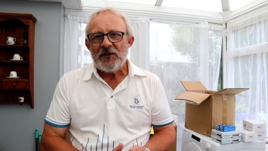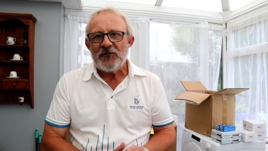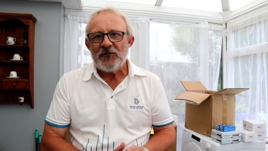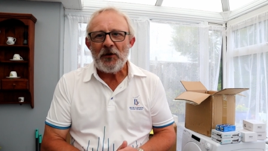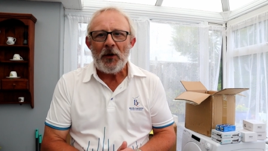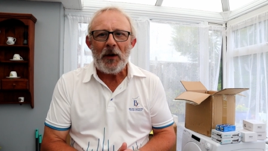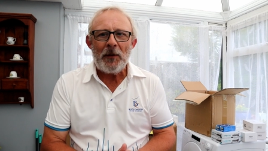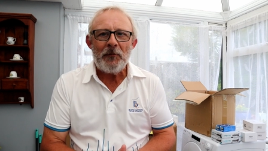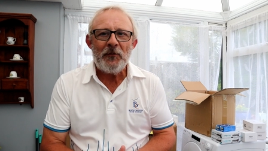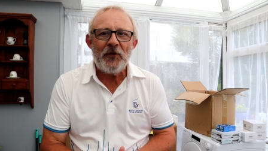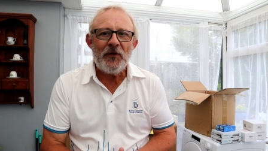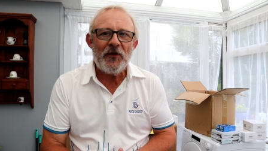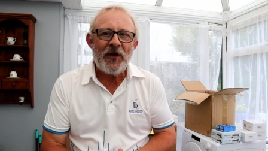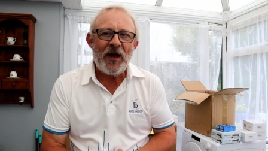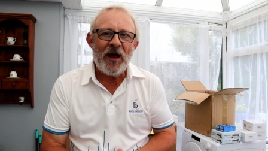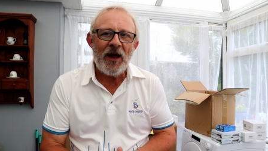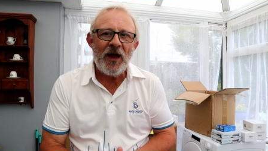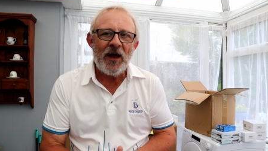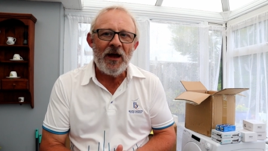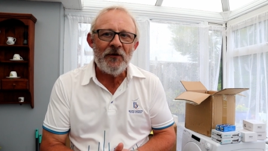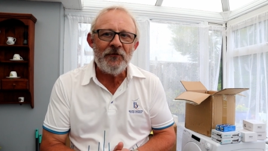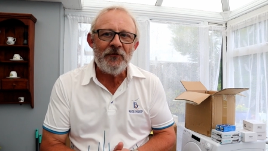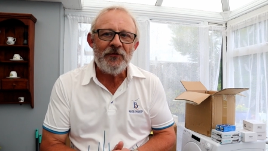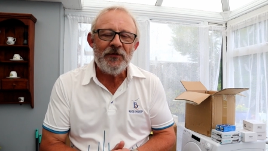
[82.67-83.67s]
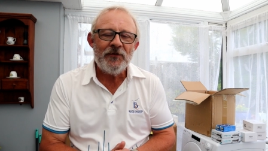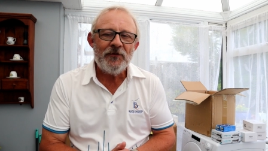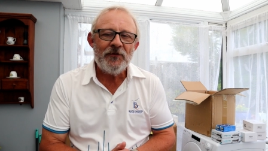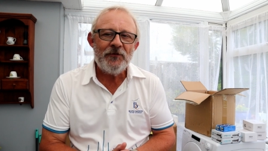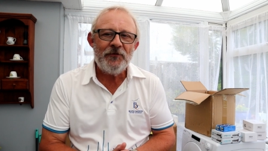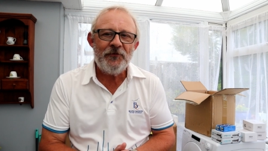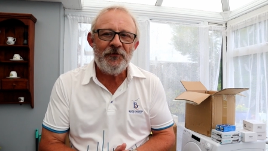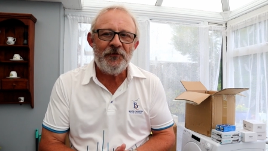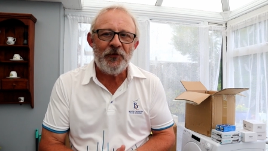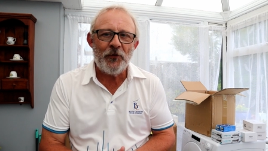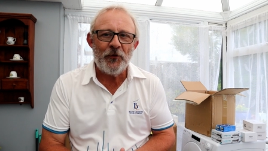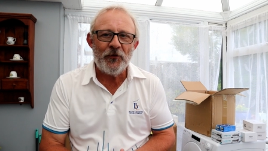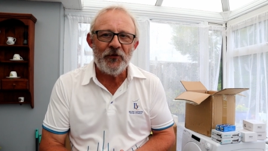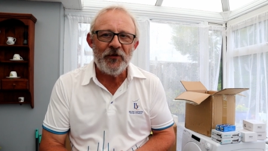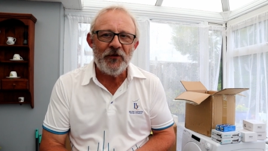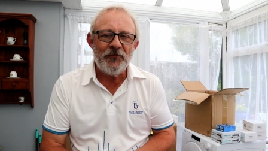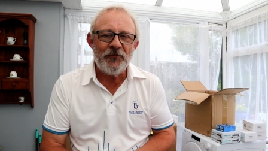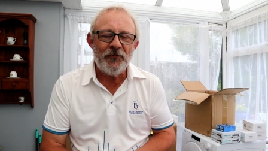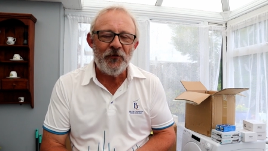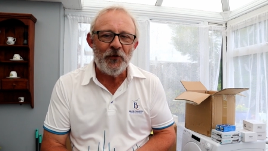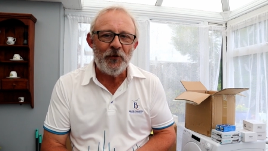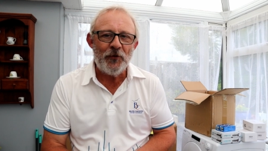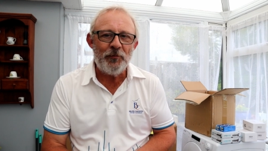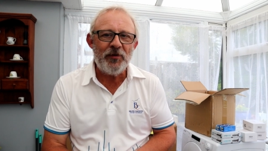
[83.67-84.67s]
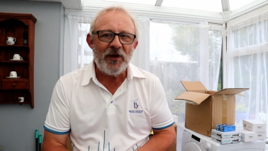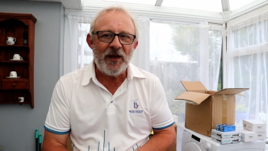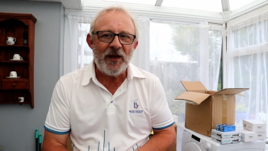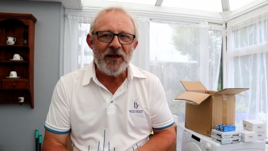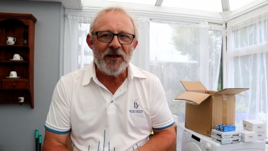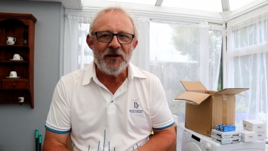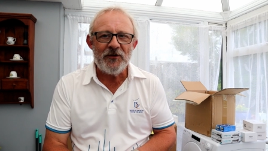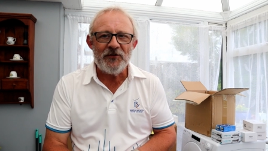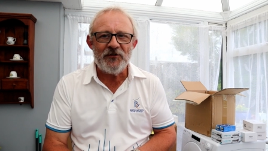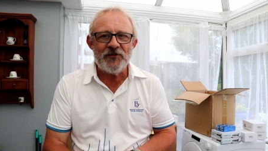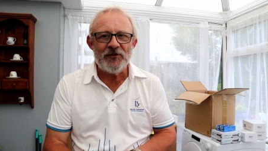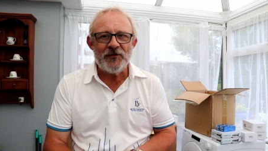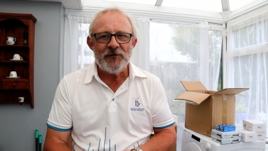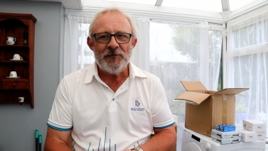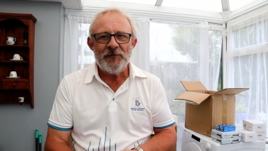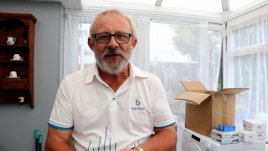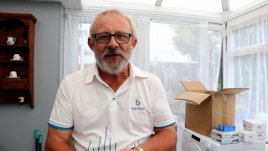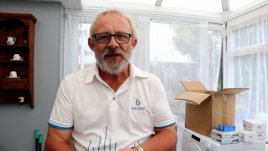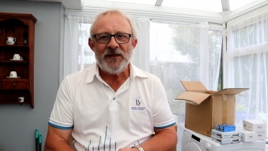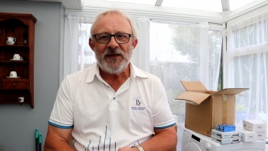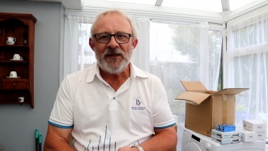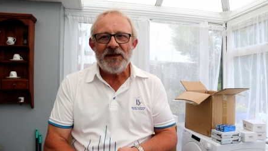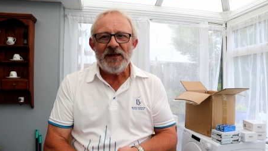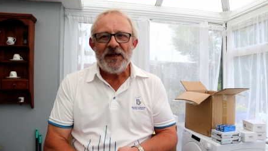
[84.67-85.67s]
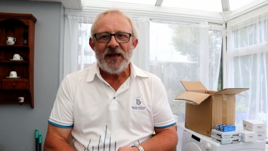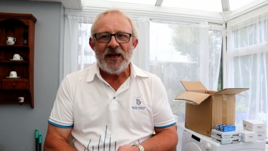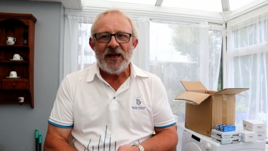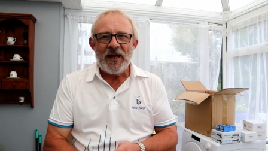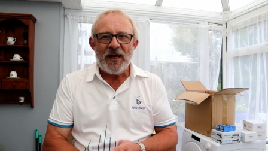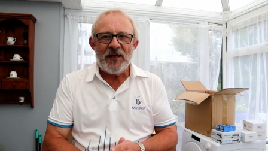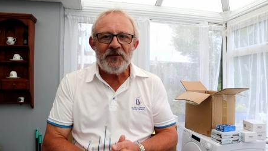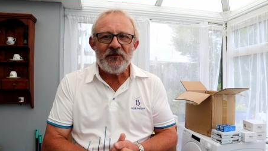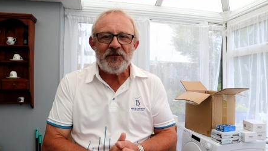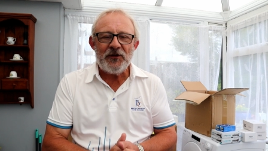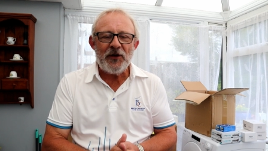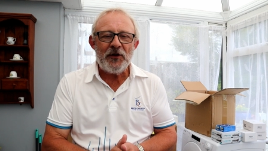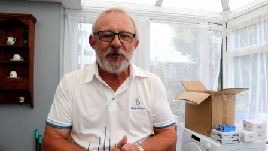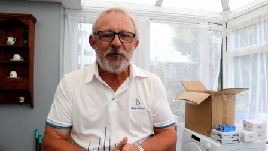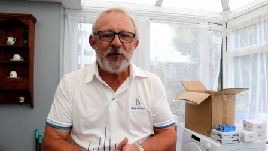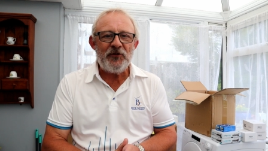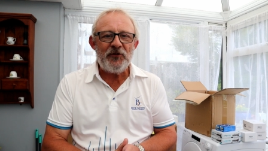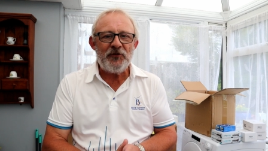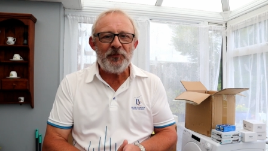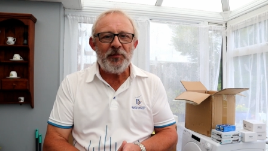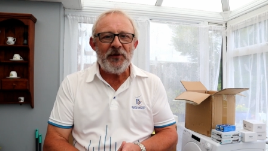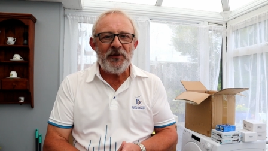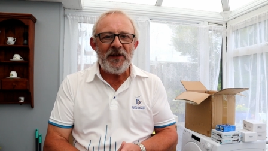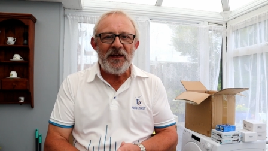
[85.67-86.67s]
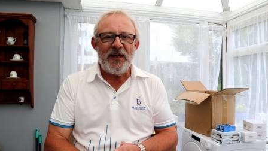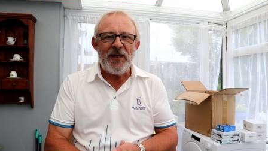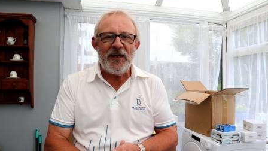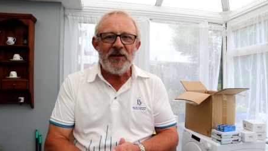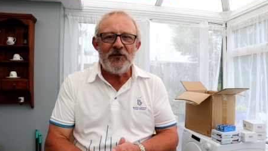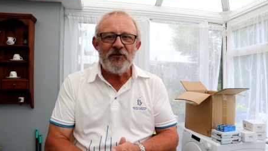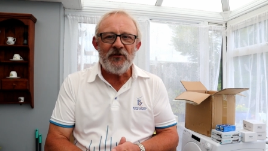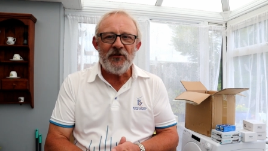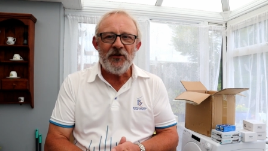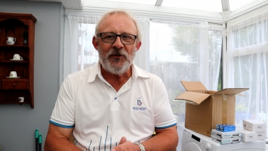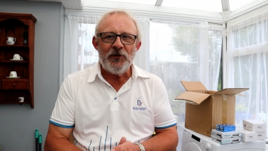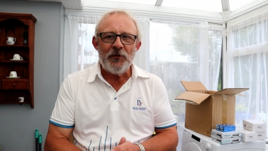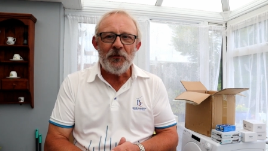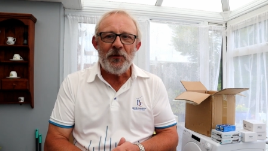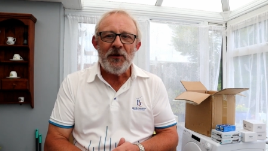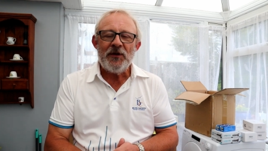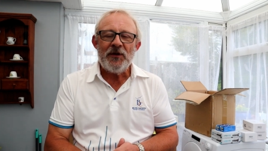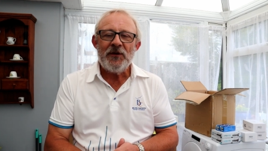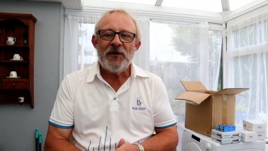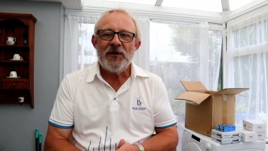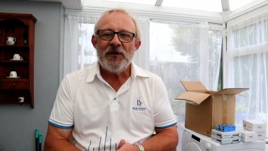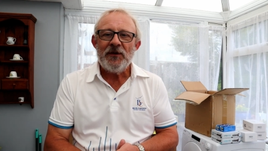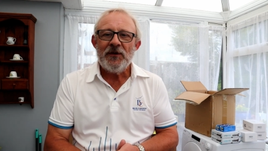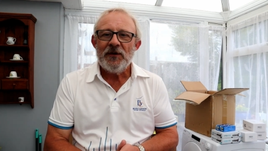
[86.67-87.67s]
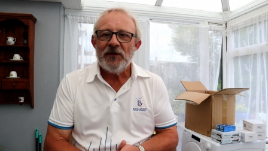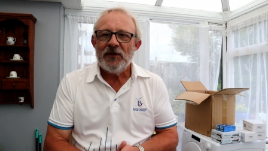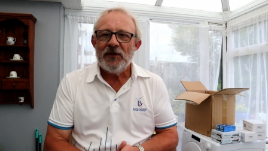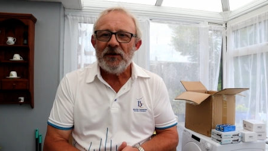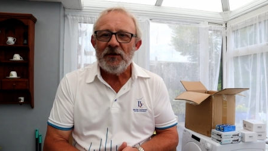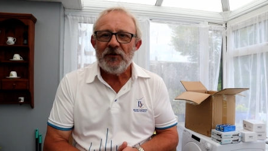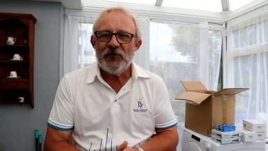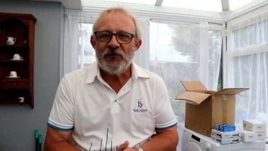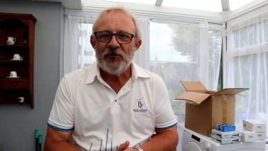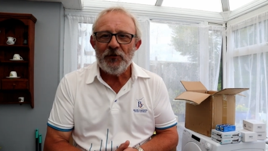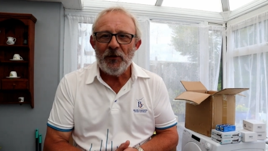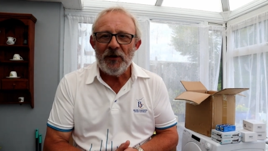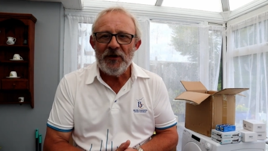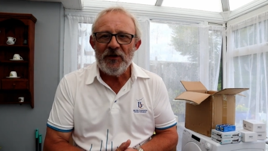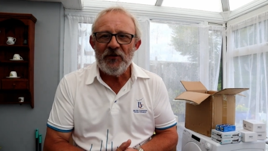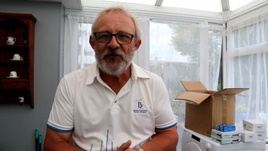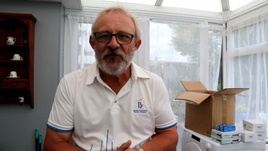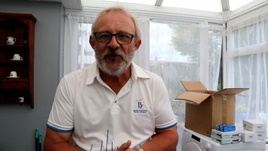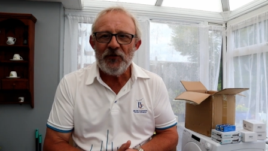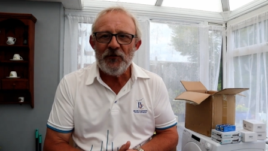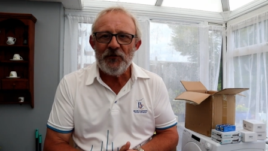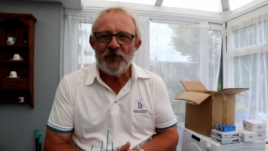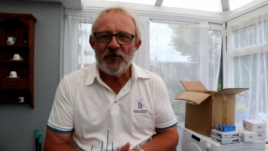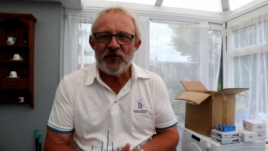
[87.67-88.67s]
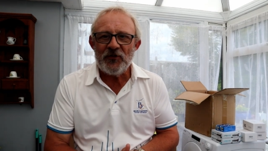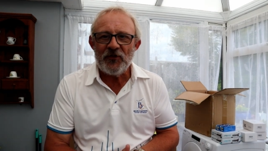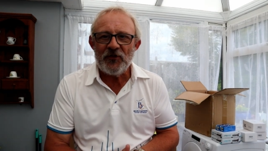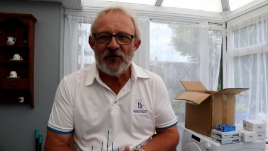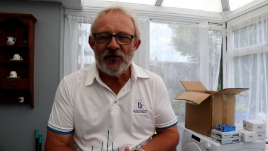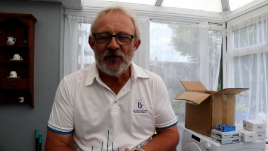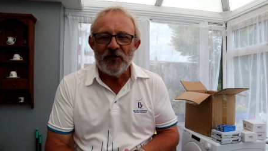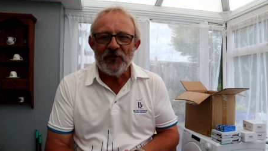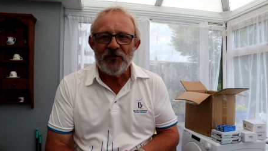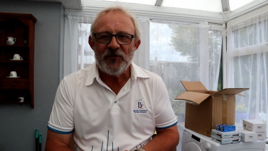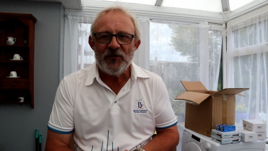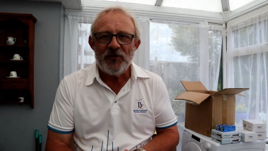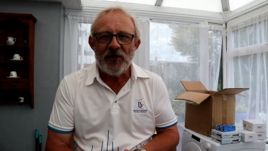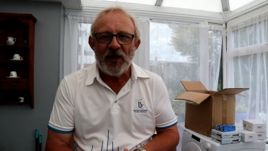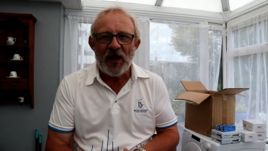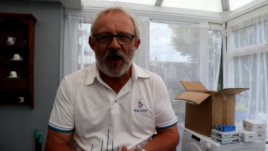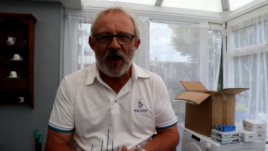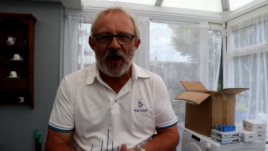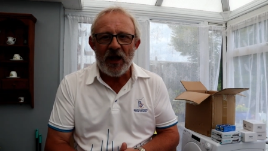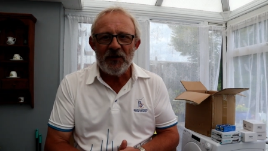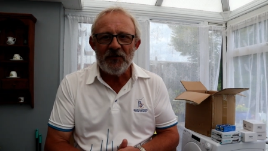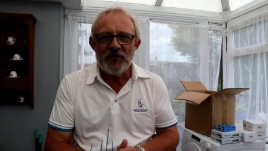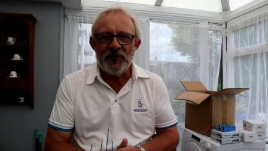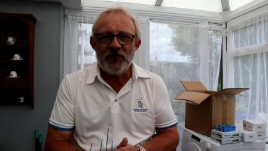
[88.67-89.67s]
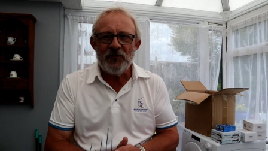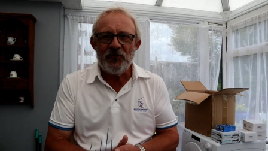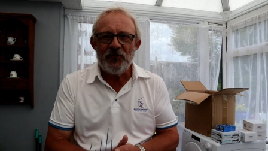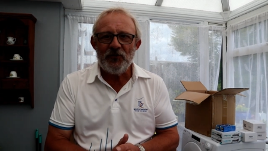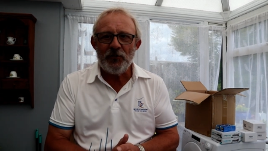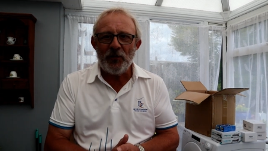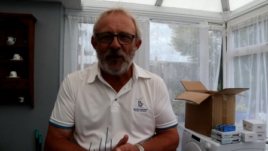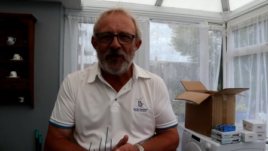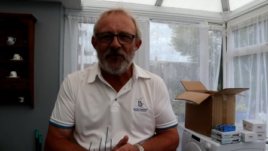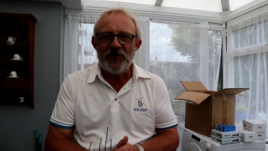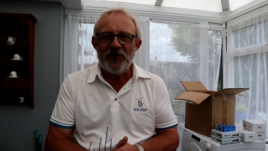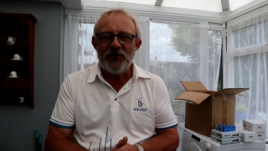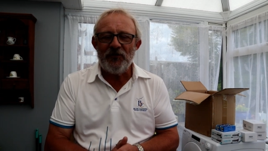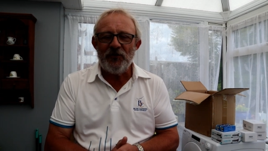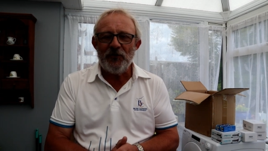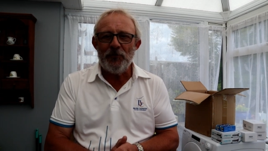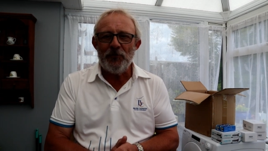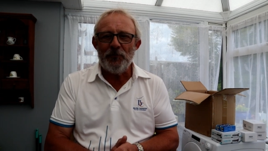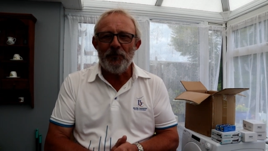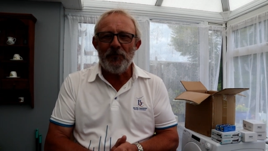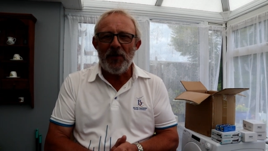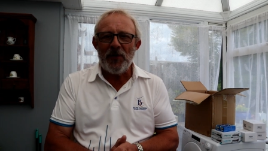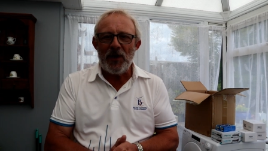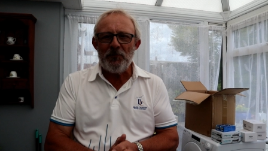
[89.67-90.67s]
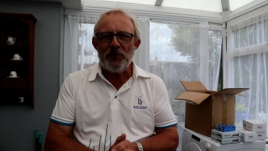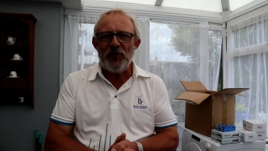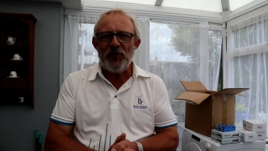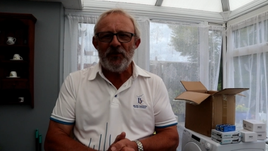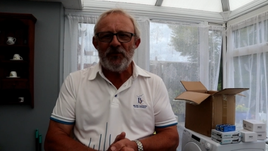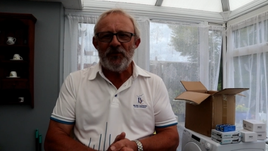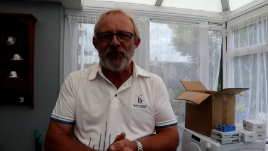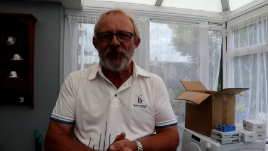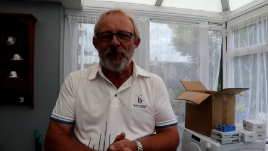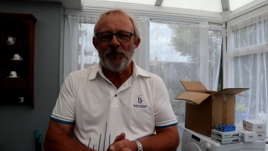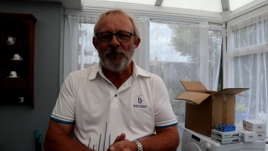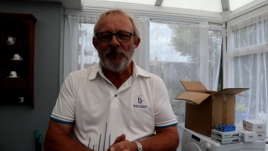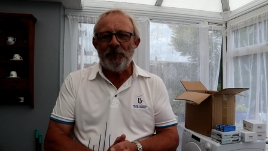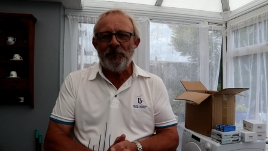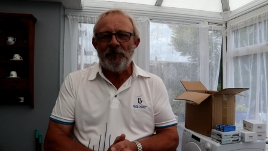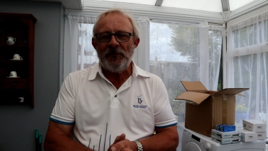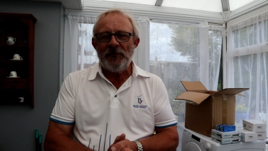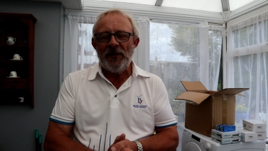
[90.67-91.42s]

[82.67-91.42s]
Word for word: So I'm going to have 44 players. It's going to be split into 22 visitors and 22 members.